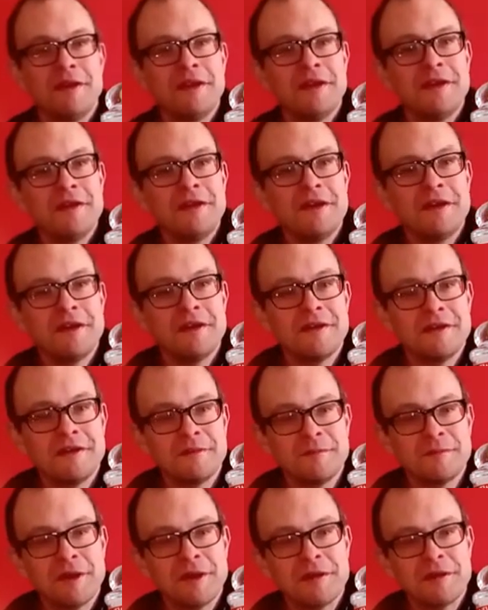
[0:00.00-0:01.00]
and
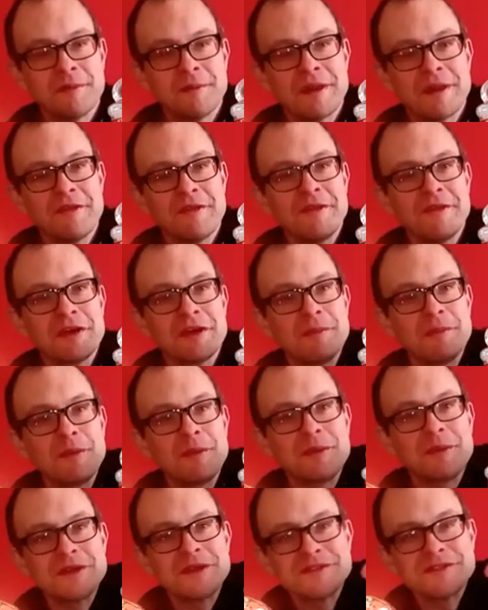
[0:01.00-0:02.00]
I'm going back there in a couple
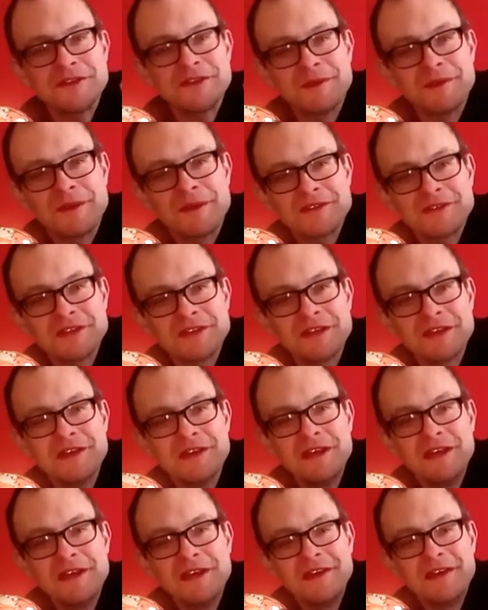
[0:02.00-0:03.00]
of weeks' time actually.
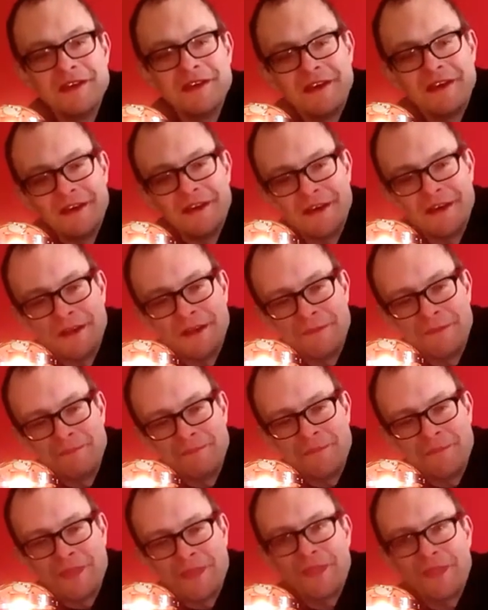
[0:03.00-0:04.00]

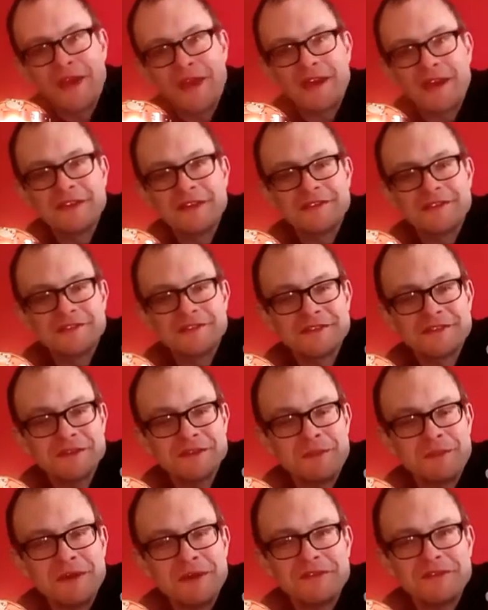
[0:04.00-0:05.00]
But that is just the
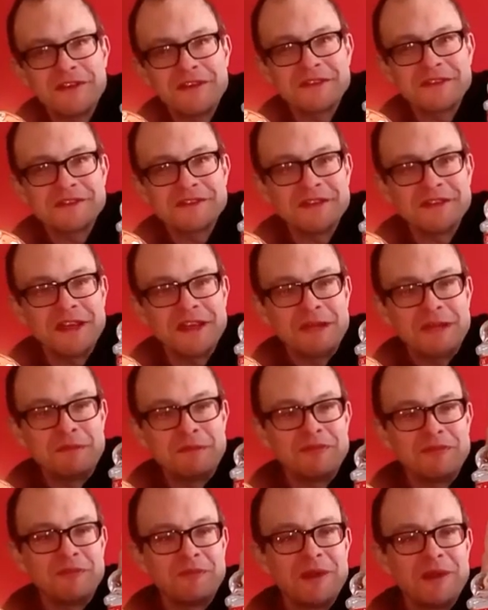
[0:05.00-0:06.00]
perfect label
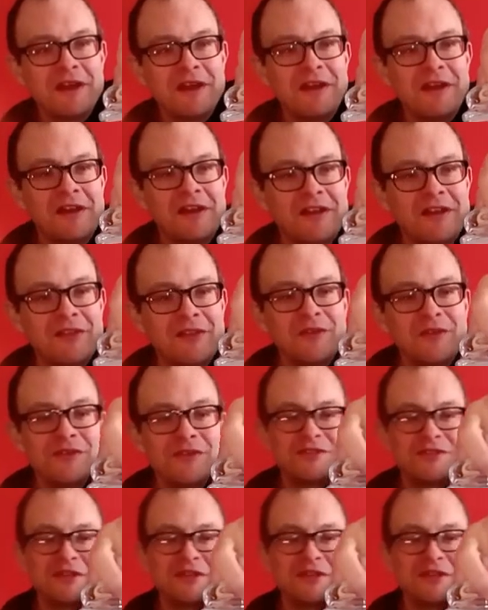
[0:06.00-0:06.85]
for me, and I thought this